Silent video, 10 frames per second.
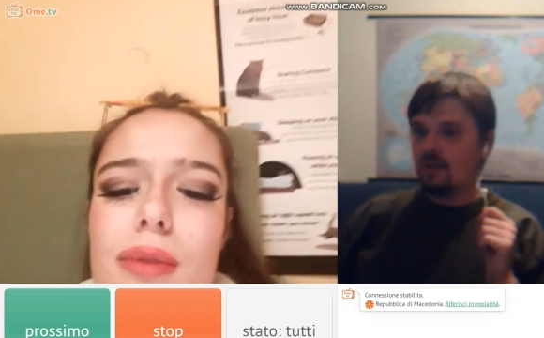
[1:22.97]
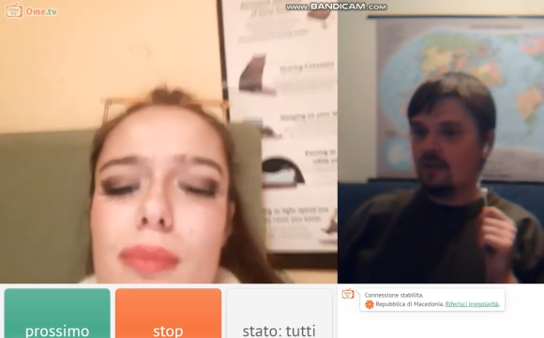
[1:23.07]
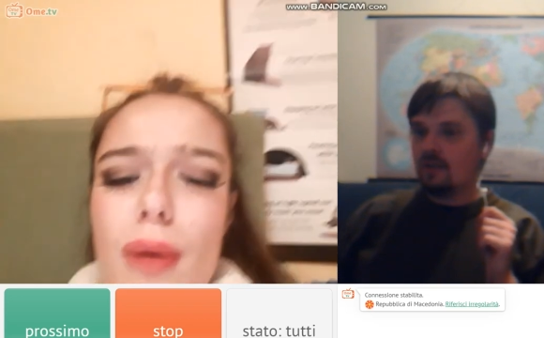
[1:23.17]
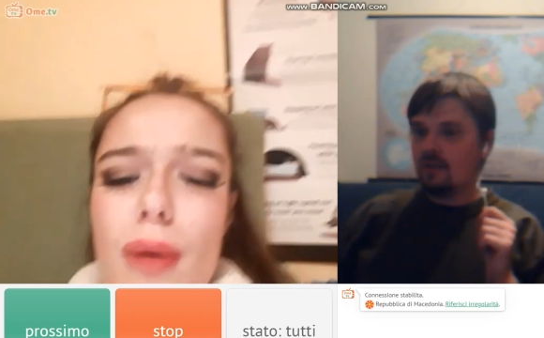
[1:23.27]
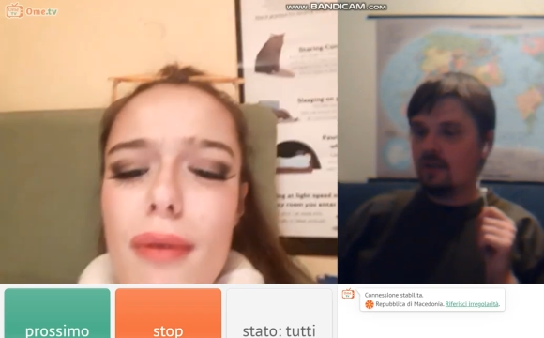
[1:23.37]

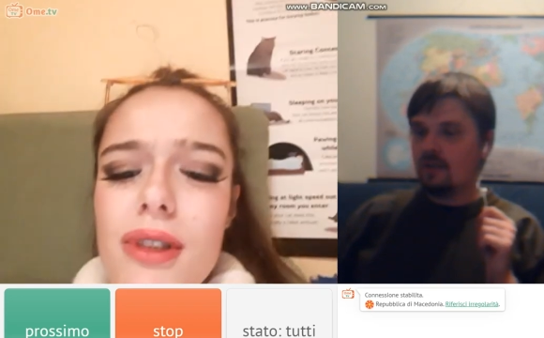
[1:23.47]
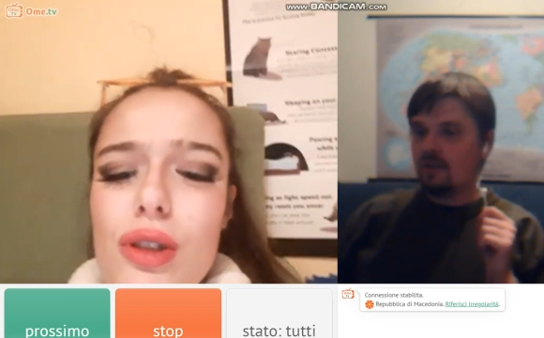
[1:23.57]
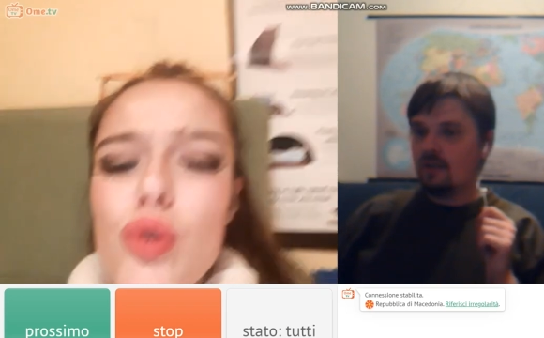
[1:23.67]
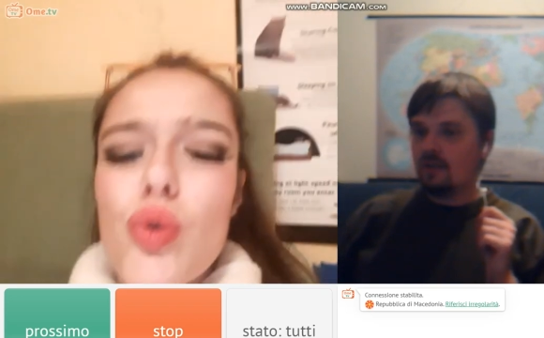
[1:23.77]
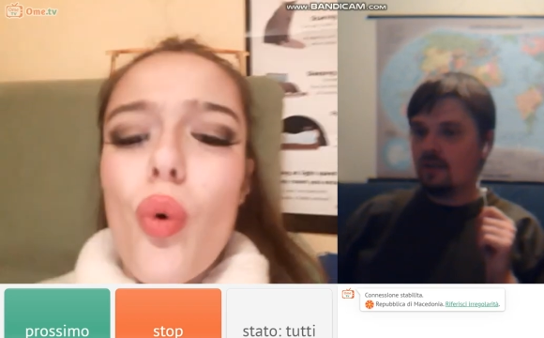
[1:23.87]
Speaker 1: Probably
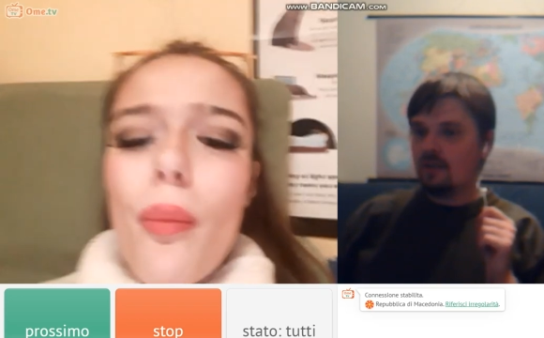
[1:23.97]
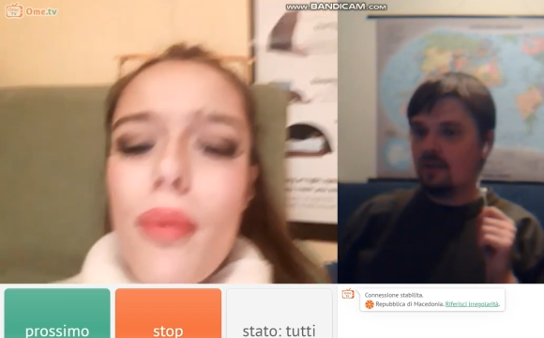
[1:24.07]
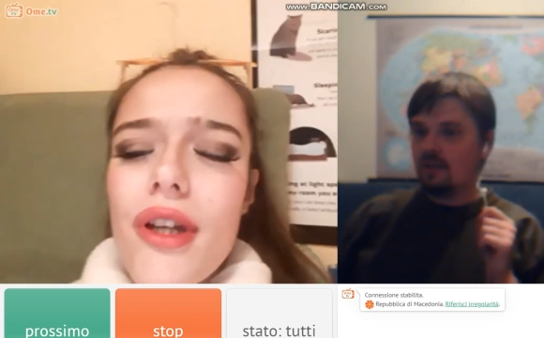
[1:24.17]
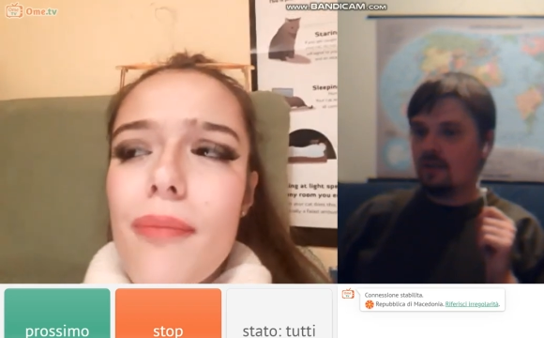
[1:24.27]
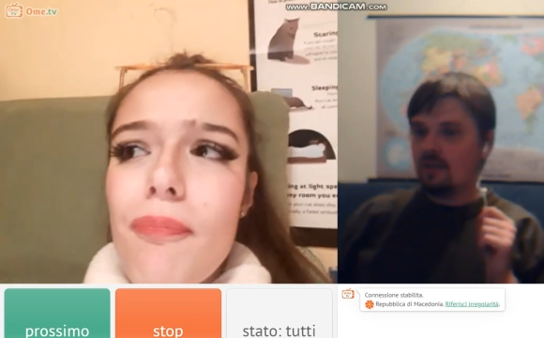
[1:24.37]

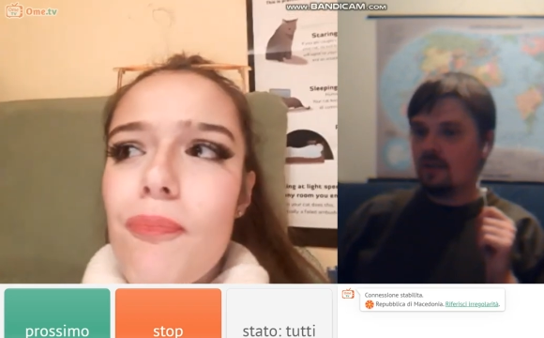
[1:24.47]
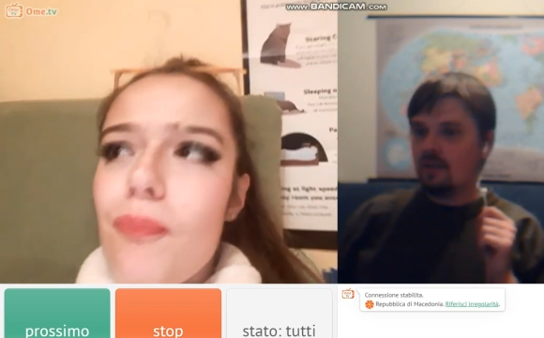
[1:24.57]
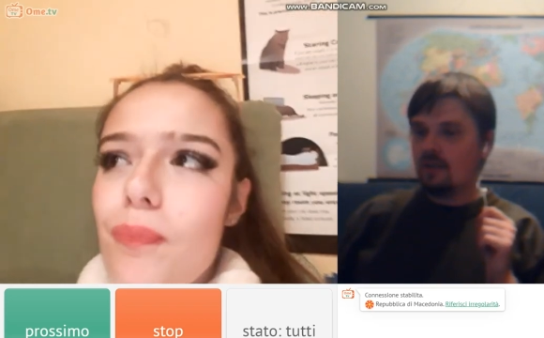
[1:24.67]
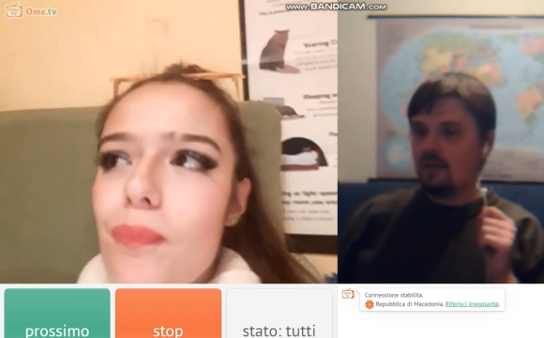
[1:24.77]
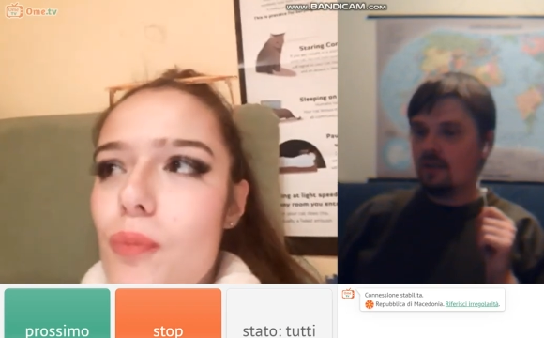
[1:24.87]
Stobi.
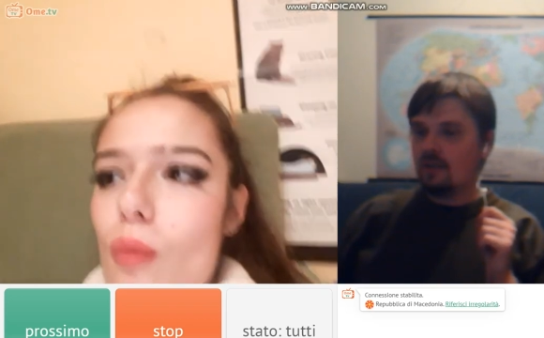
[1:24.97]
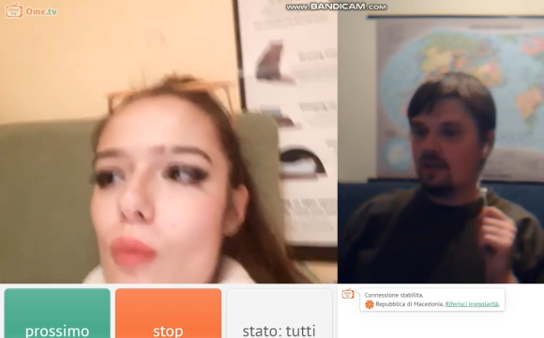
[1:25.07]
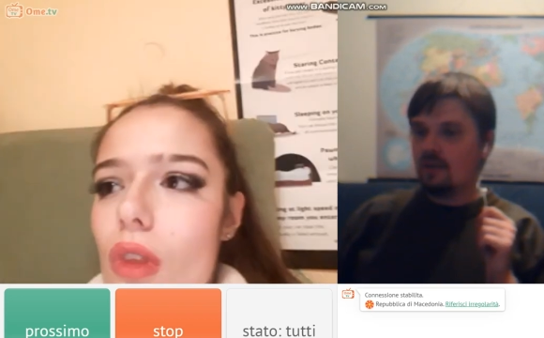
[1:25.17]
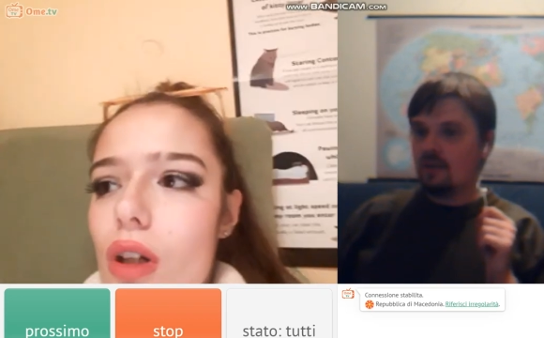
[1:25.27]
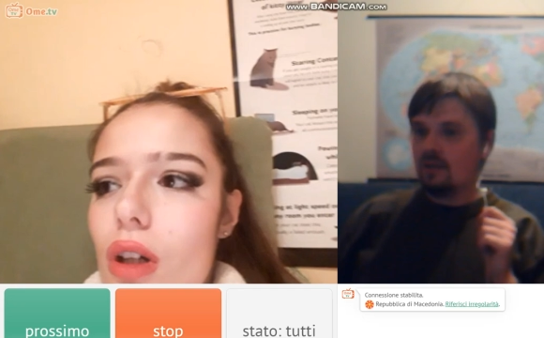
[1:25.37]

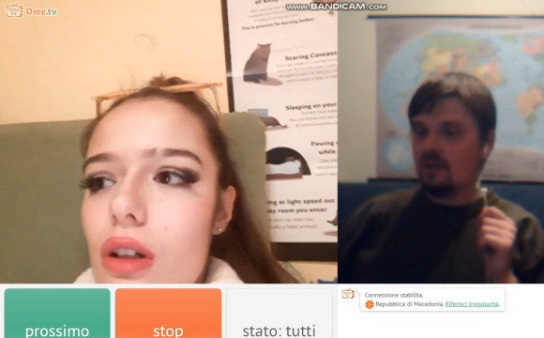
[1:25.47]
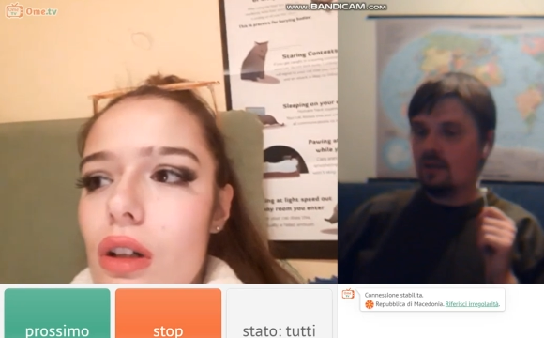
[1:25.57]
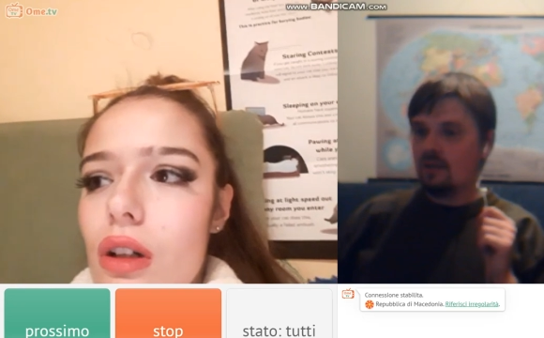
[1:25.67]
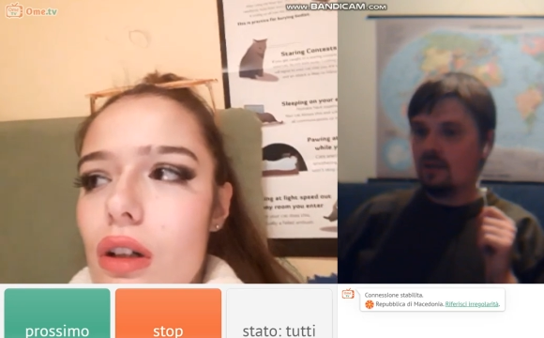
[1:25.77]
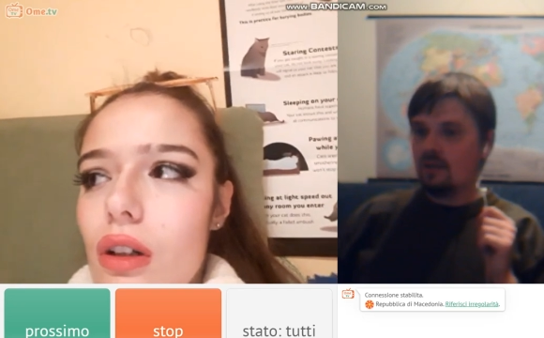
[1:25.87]

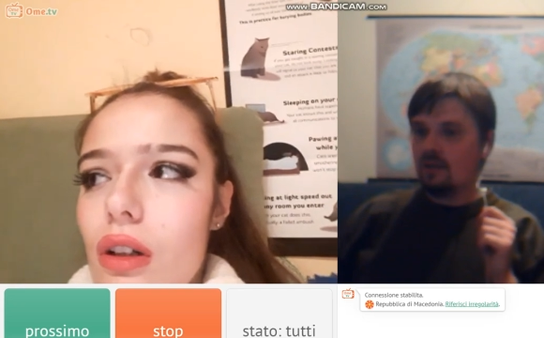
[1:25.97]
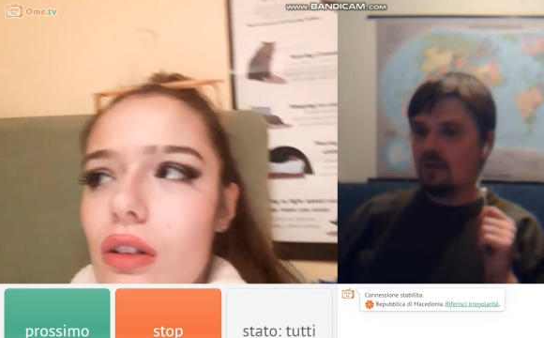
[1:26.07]
Uh,